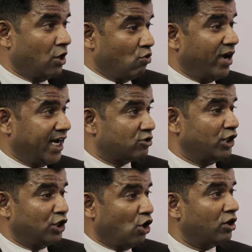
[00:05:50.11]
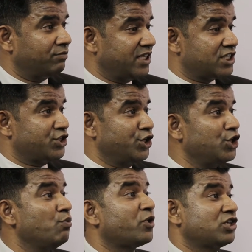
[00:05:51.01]
where actually a lot of these
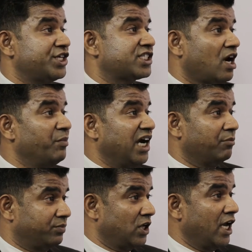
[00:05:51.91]
new projects coming up,